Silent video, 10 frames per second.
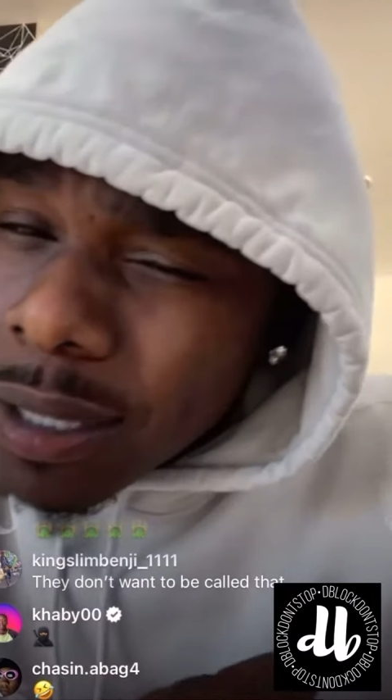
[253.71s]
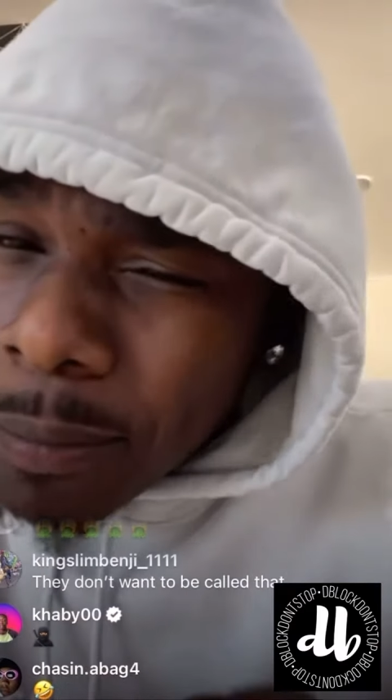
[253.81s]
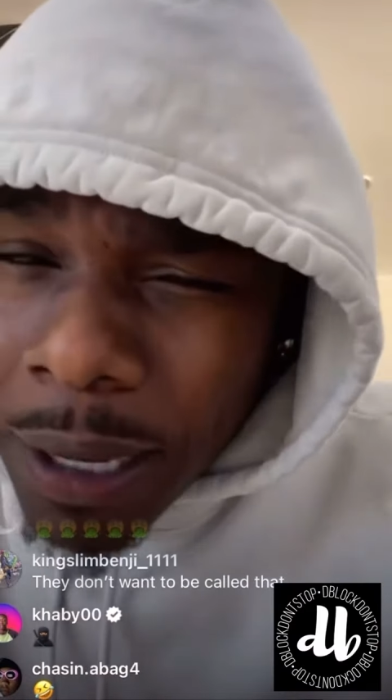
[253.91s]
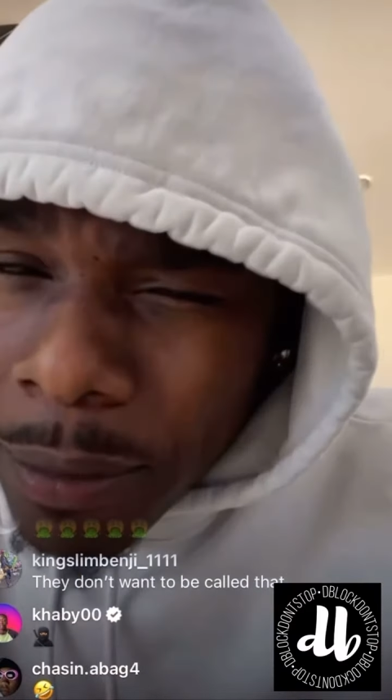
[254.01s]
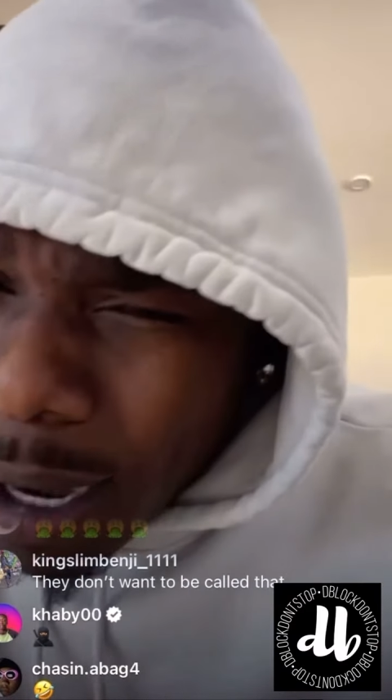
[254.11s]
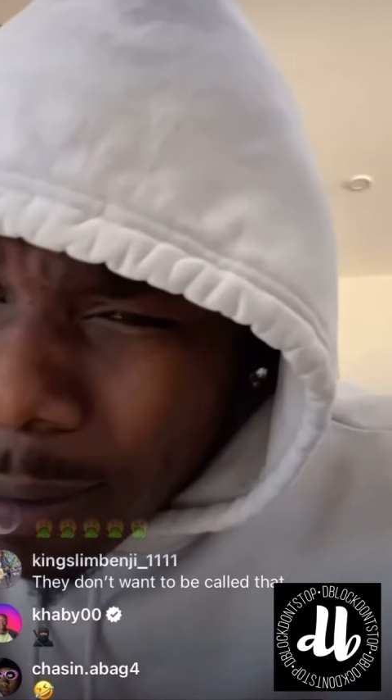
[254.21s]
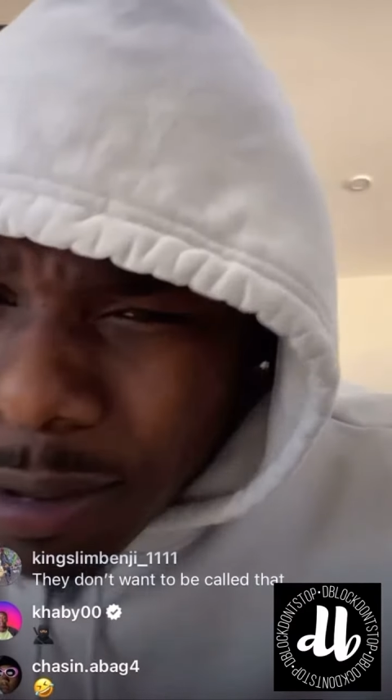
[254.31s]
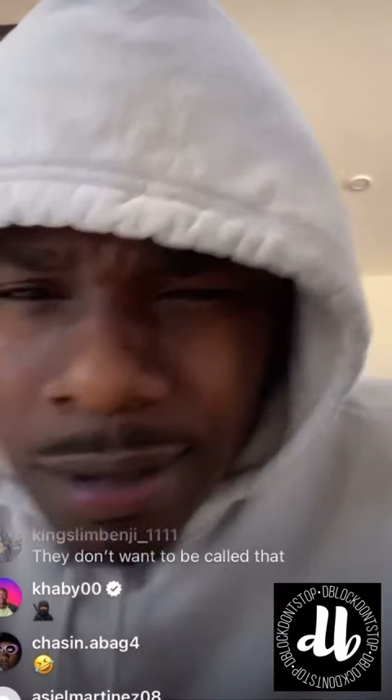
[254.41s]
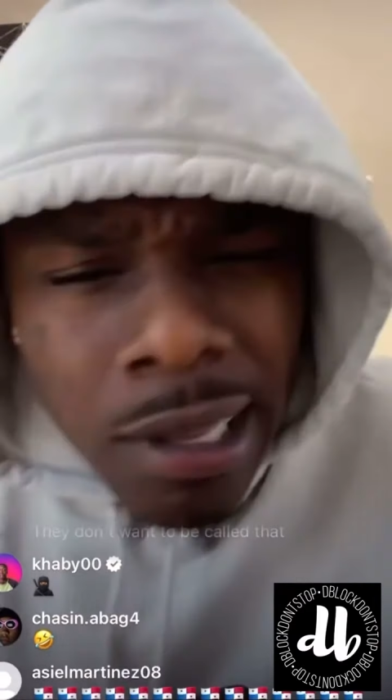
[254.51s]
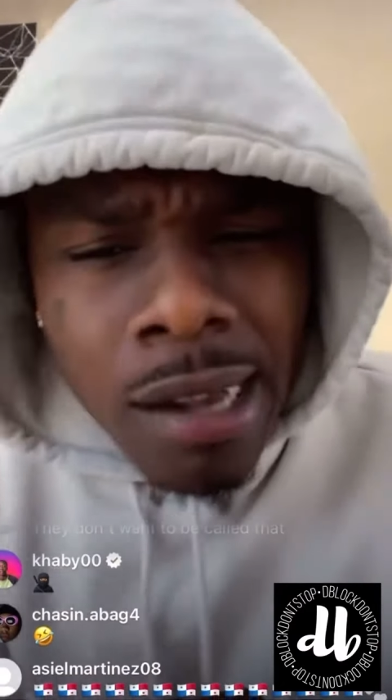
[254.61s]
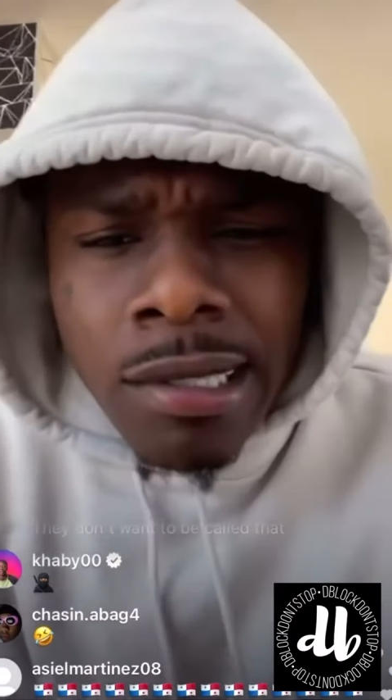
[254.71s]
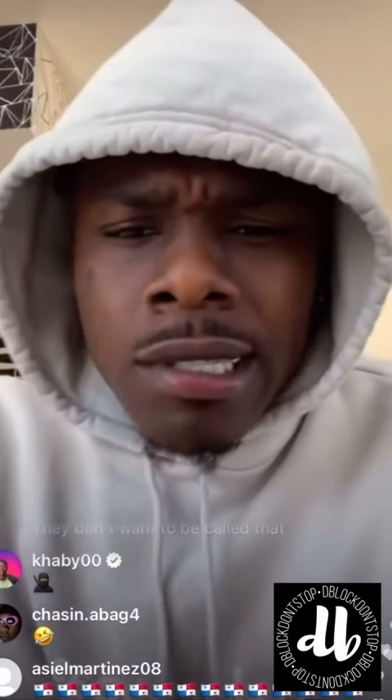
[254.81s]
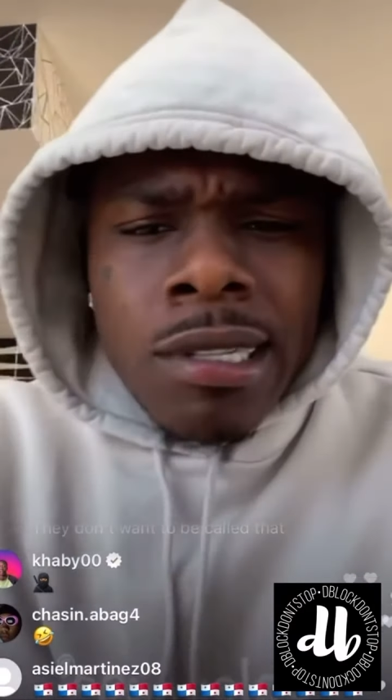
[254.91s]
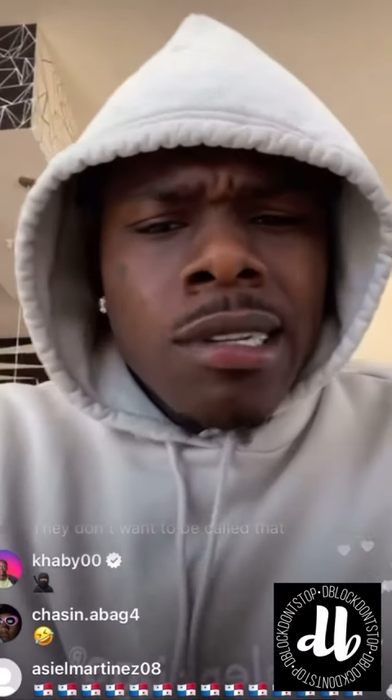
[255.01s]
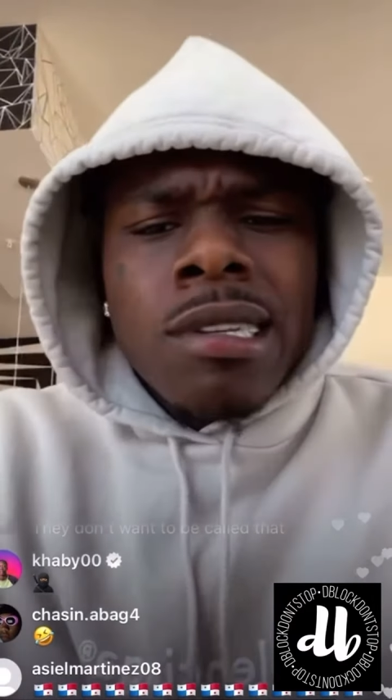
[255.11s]
other baby mama,
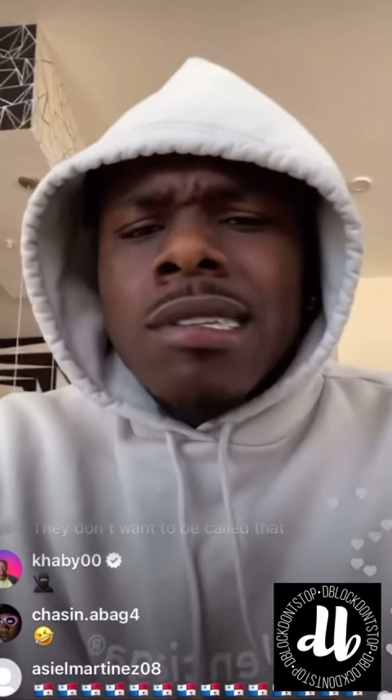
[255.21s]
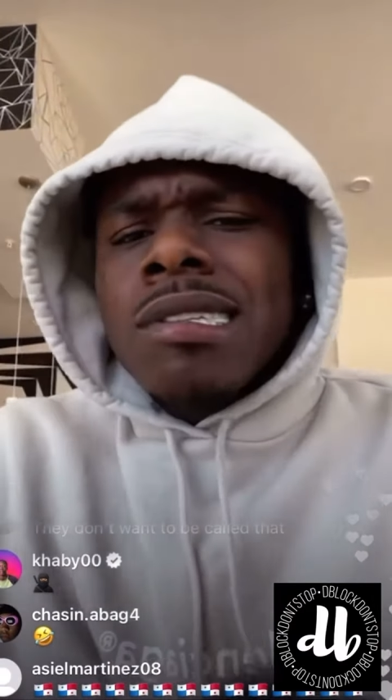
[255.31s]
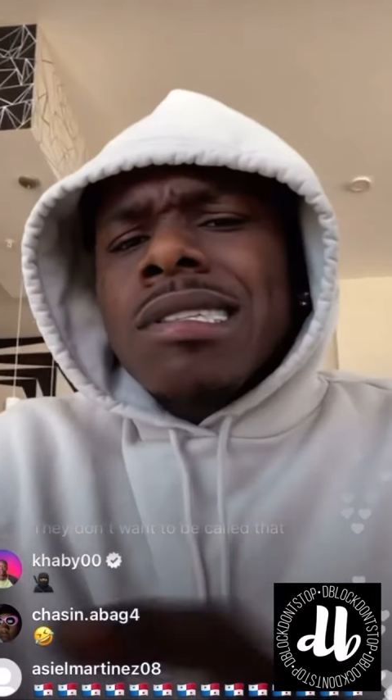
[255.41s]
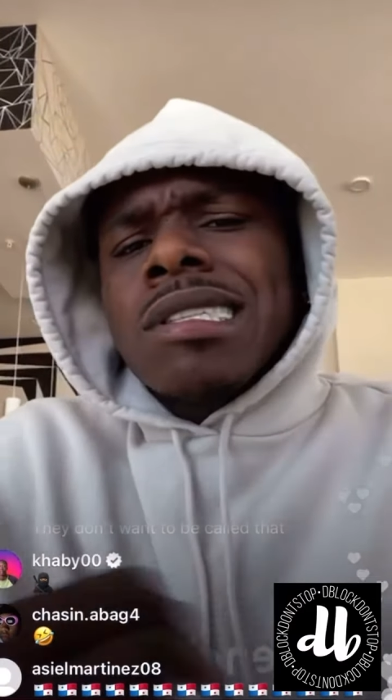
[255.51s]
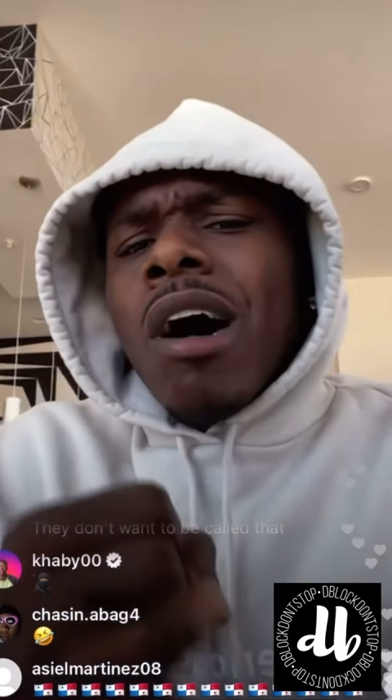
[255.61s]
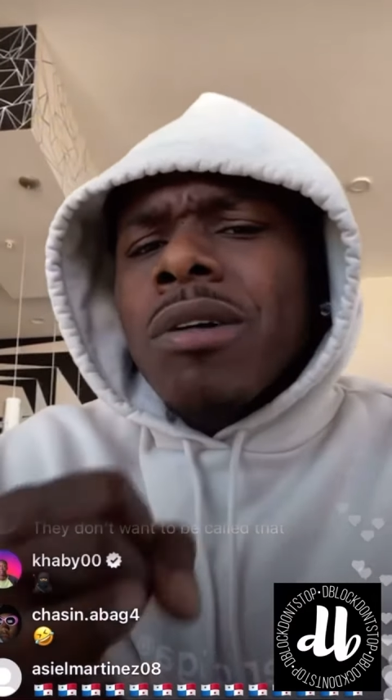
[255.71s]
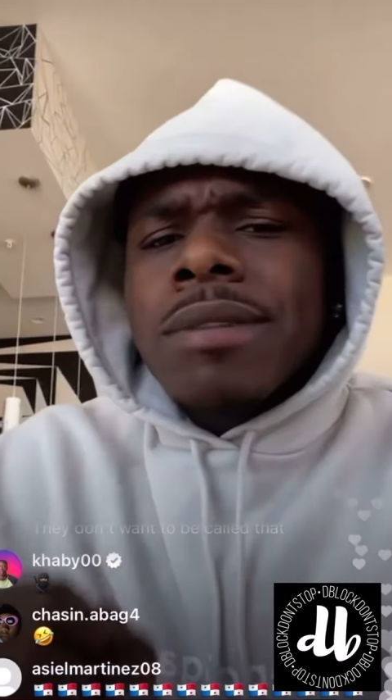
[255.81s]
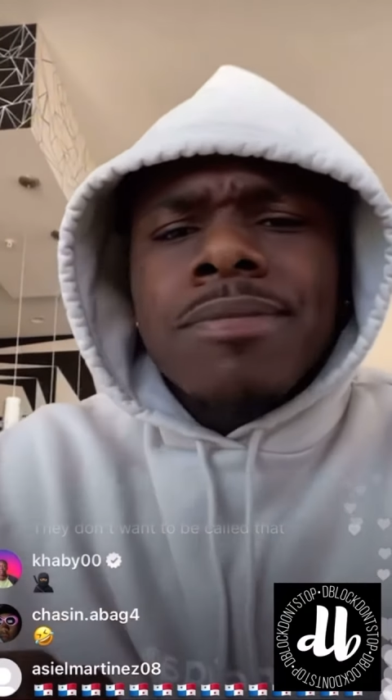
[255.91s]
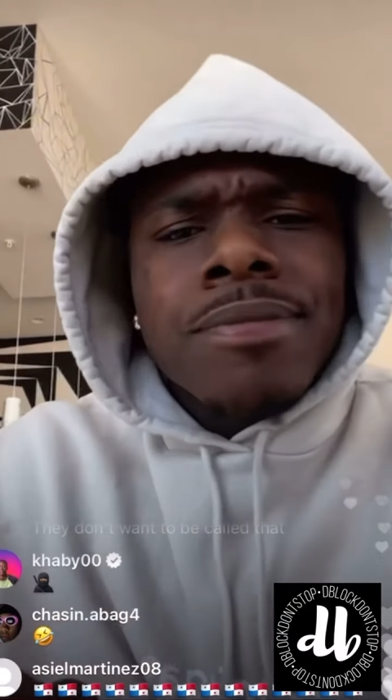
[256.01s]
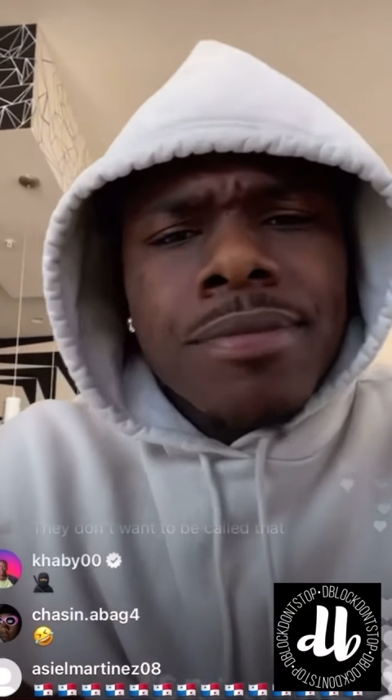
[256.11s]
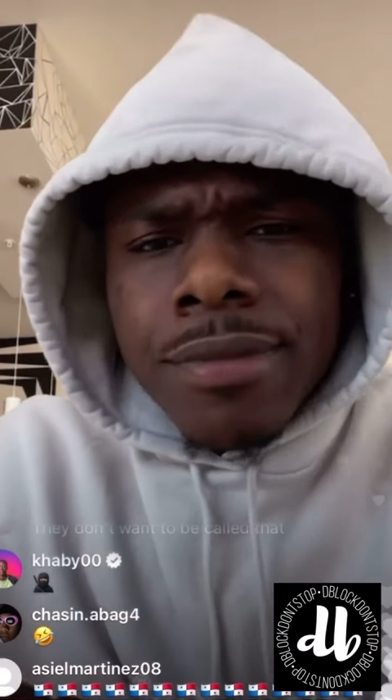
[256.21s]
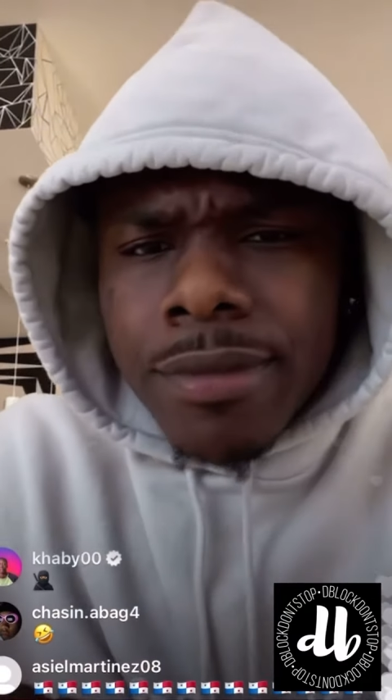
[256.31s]
stalking,